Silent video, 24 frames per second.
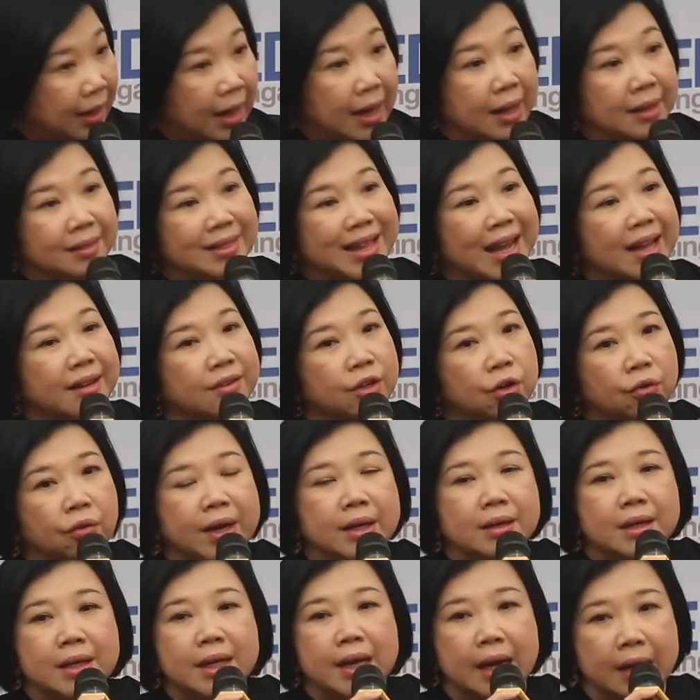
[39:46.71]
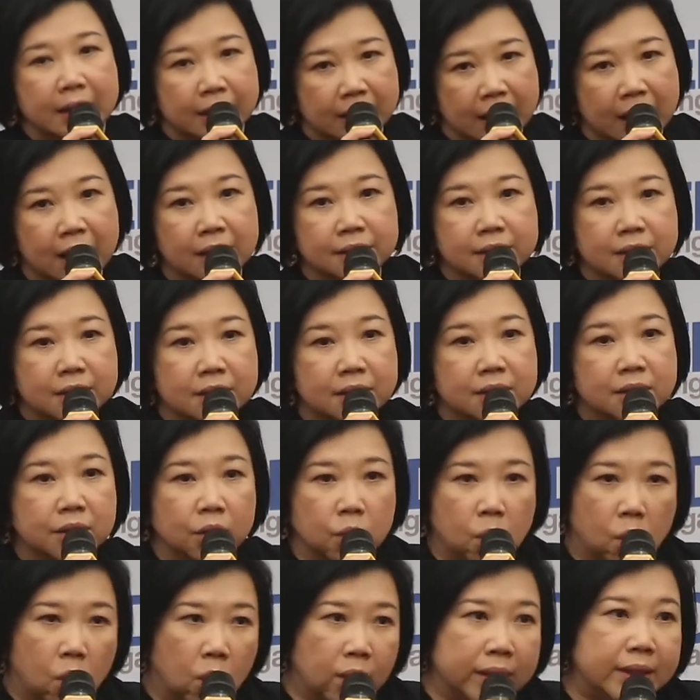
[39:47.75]
And that greatly enhances the
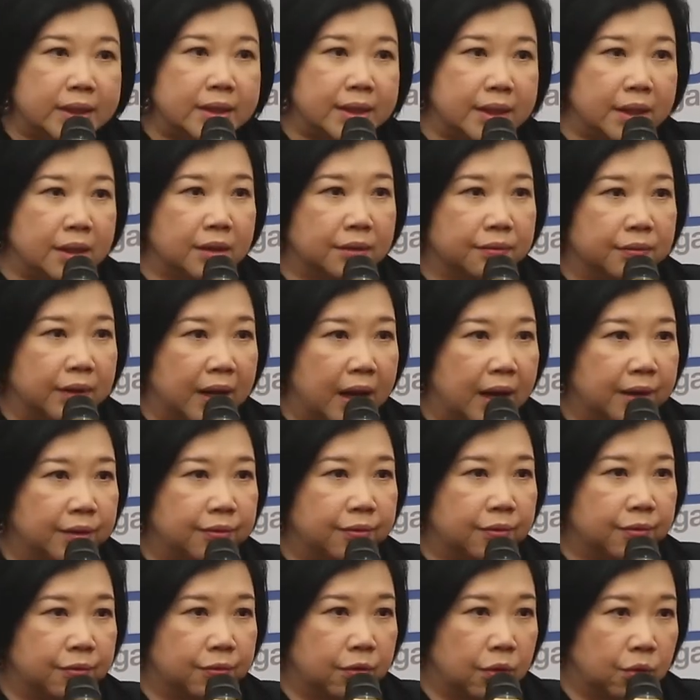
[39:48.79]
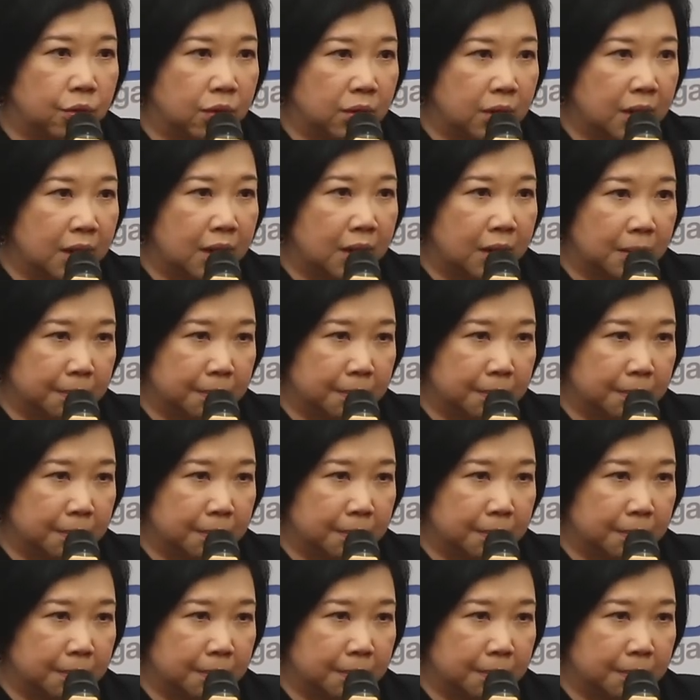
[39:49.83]
quality of life for